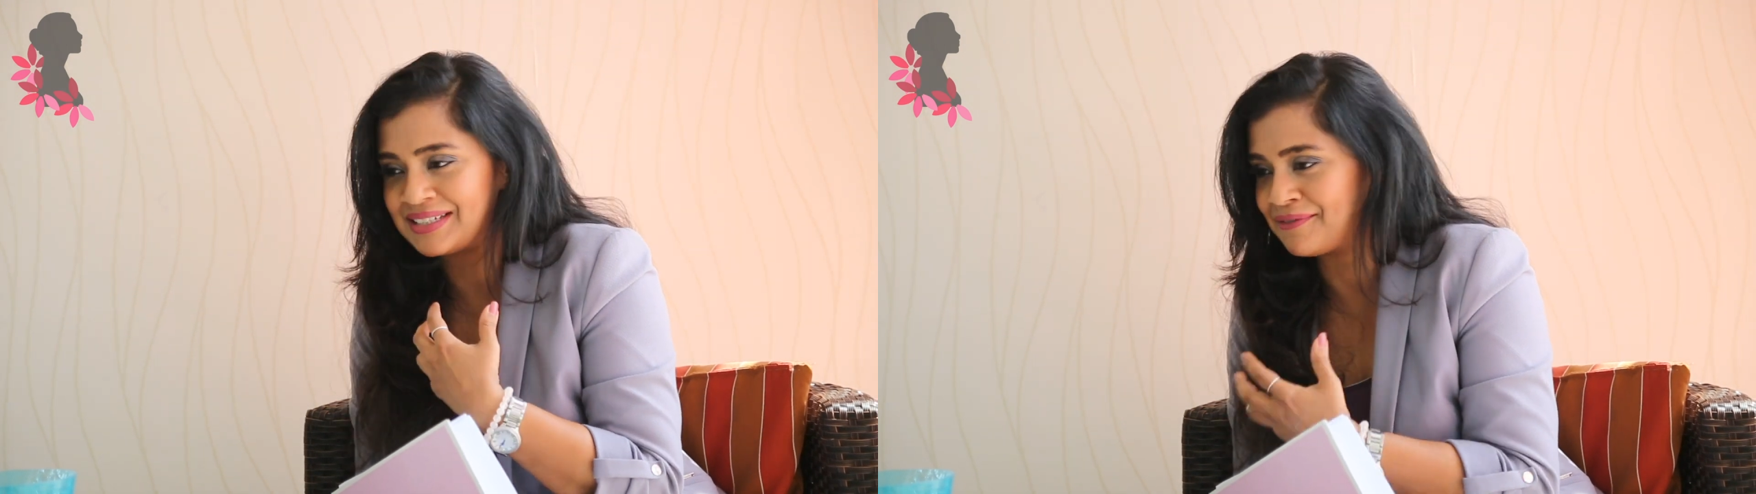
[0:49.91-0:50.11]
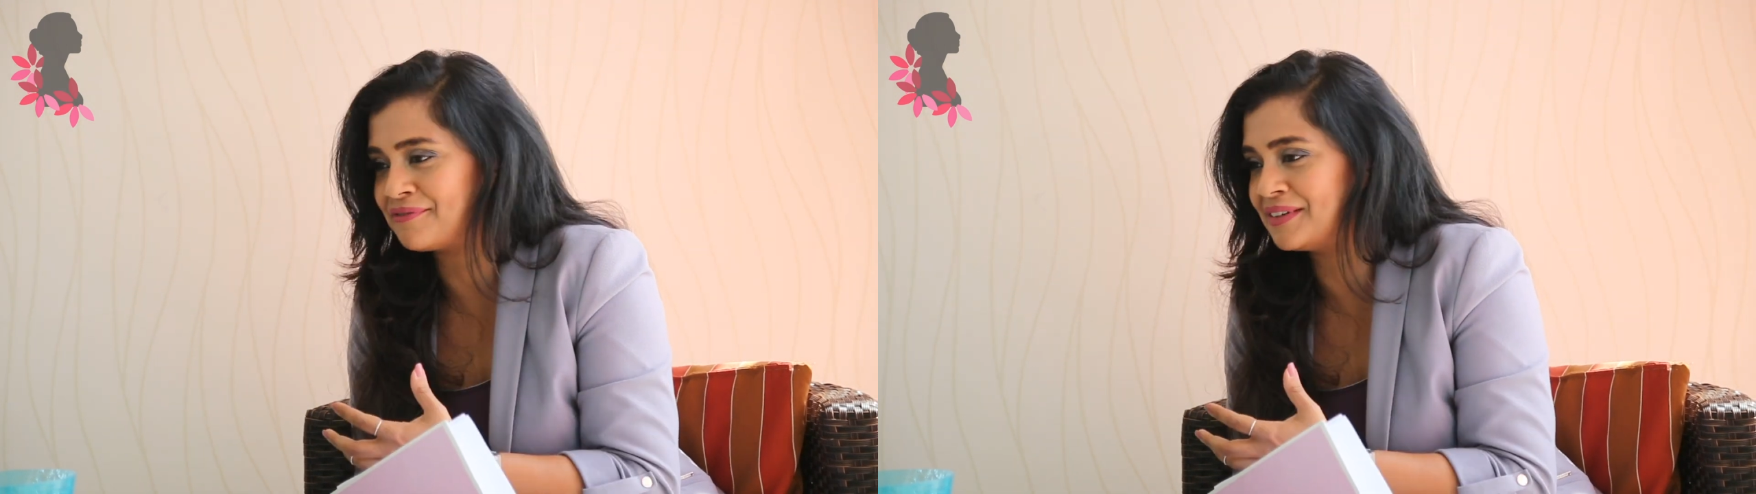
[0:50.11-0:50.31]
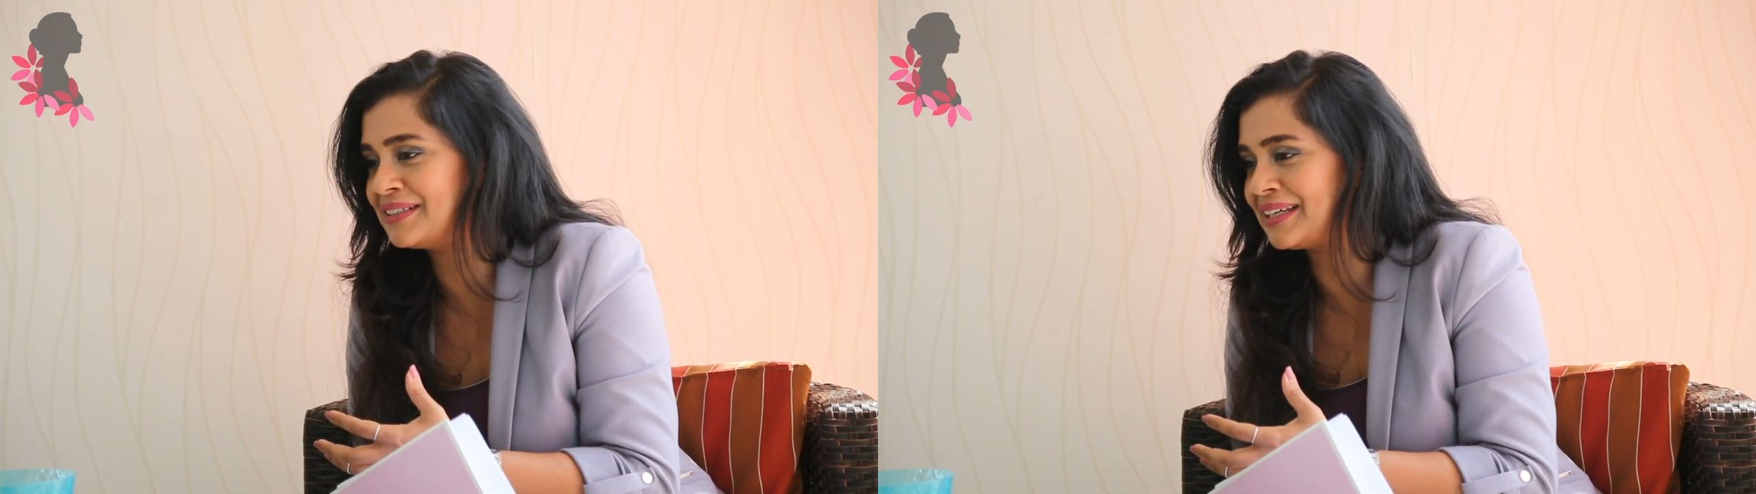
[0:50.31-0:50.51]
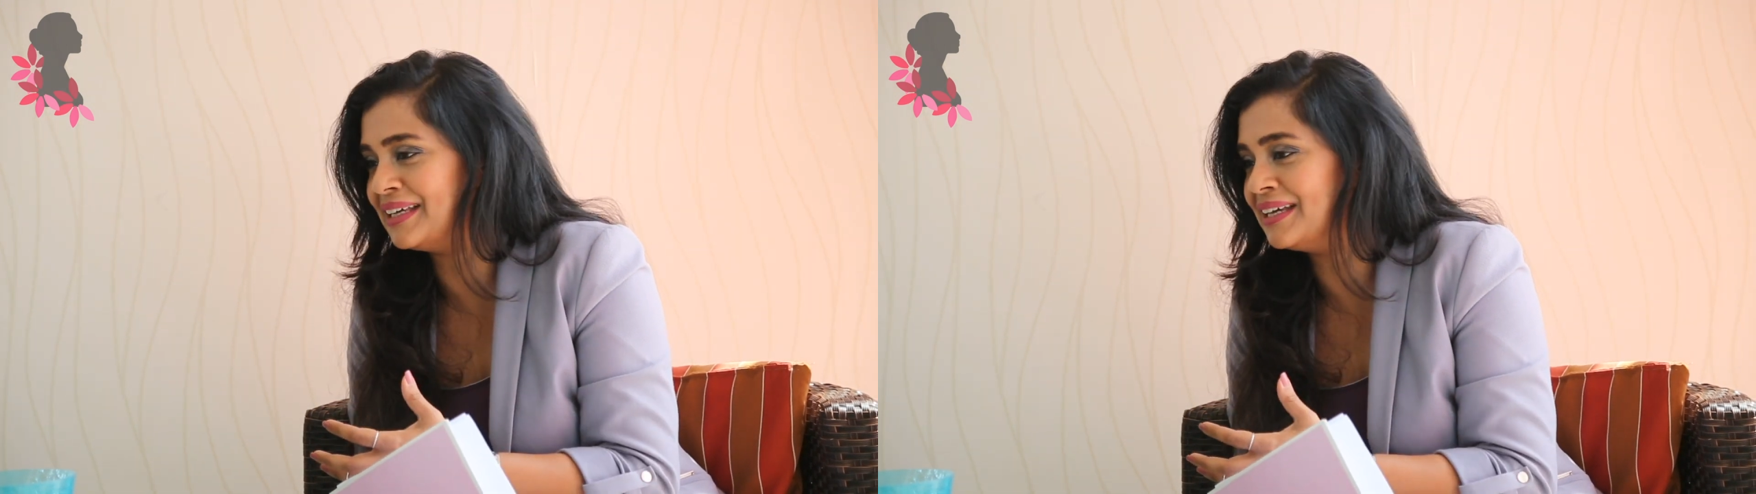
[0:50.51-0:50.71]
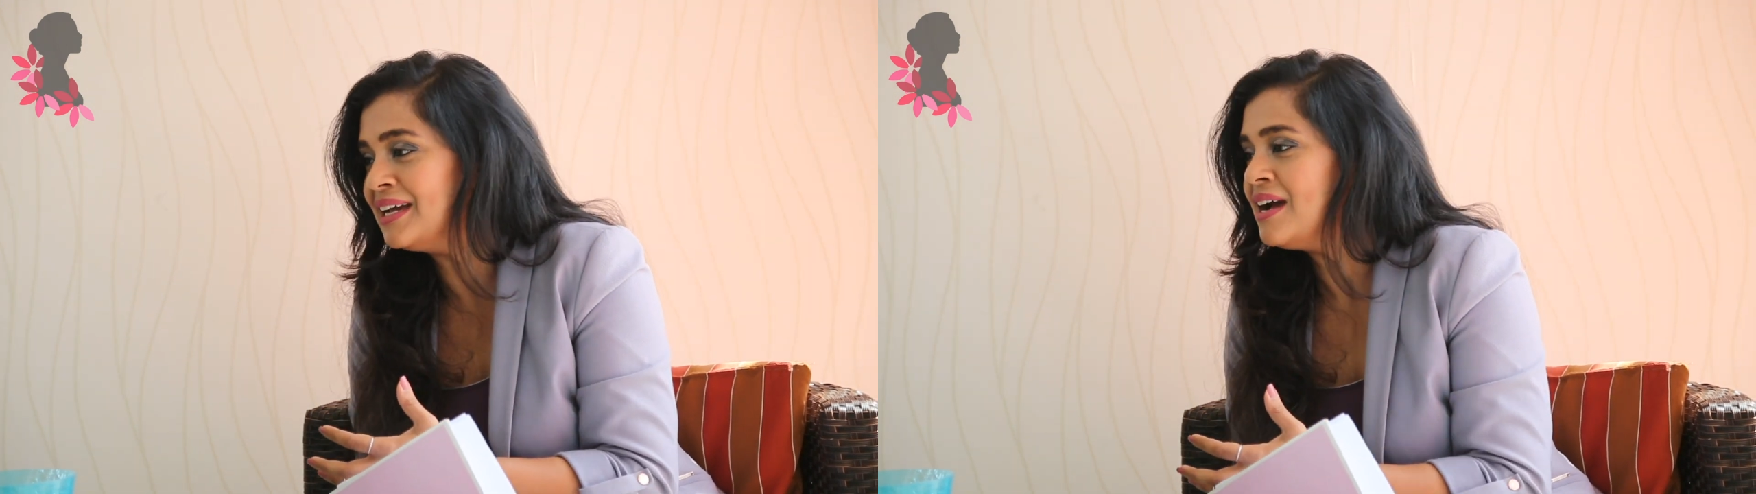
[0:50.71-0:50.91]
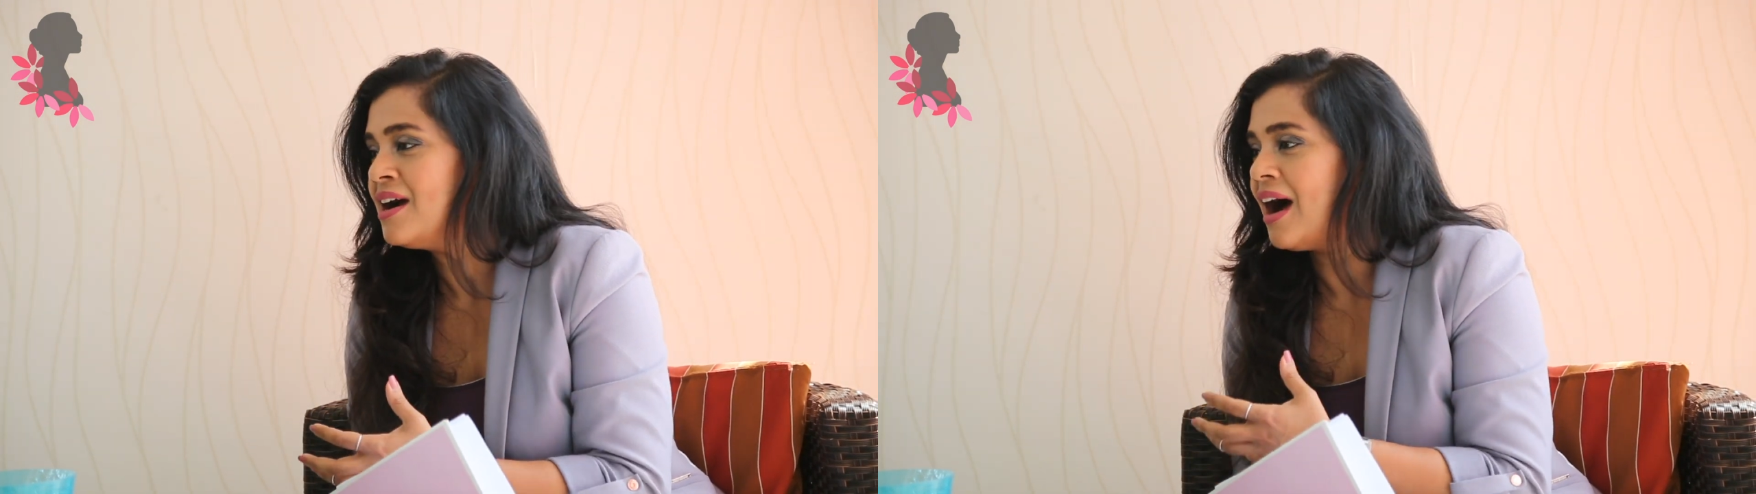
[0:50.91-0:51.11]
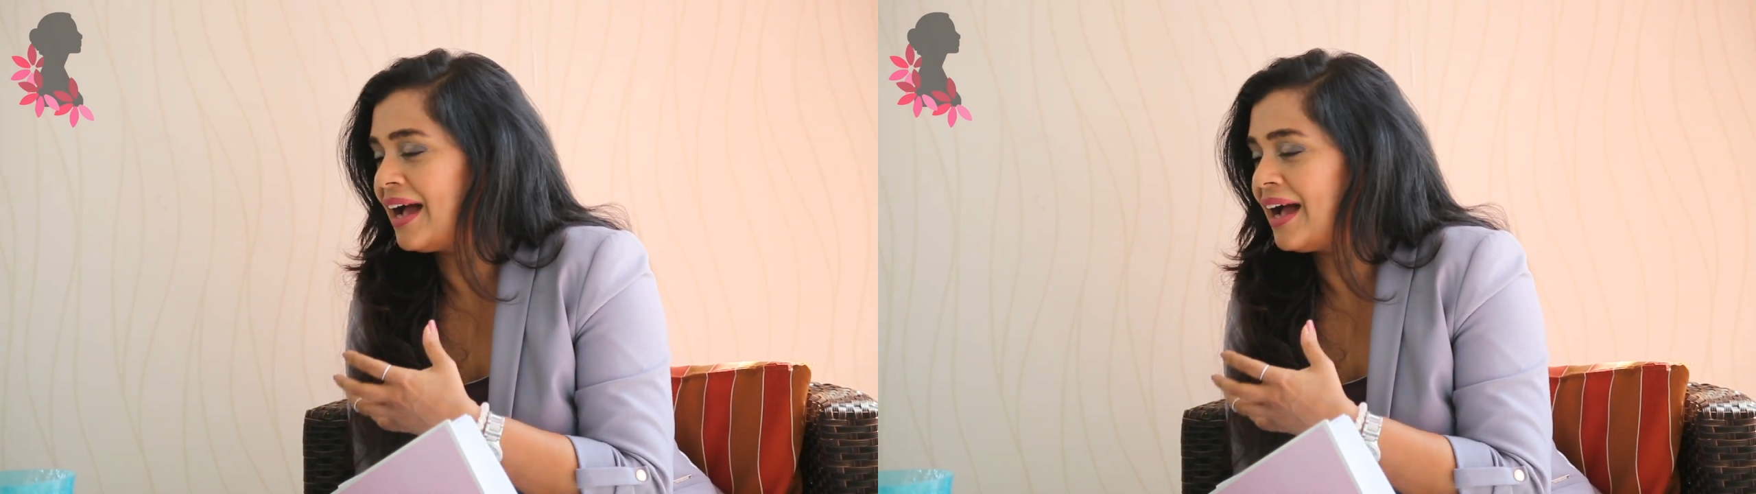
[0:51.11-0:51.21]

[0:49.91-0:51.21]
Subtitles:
definitely